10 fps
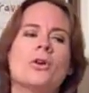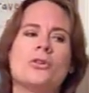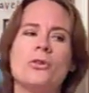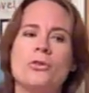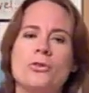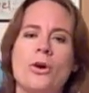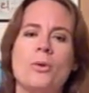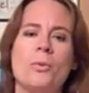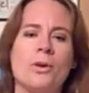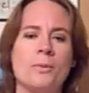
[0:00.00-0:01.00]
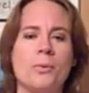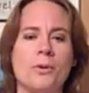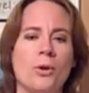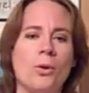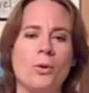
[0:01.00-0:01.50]
So you don't want to put
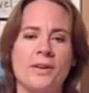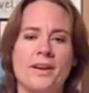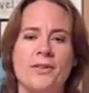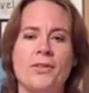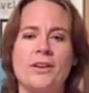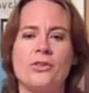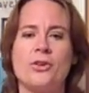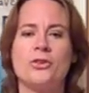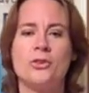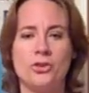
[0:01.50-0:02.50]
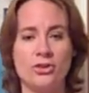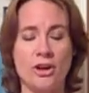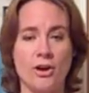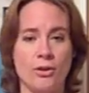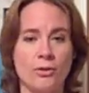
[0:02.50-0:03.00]
a whole lot of things on your
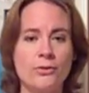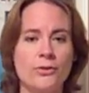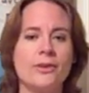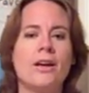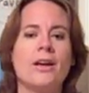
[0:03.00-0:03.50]
shelves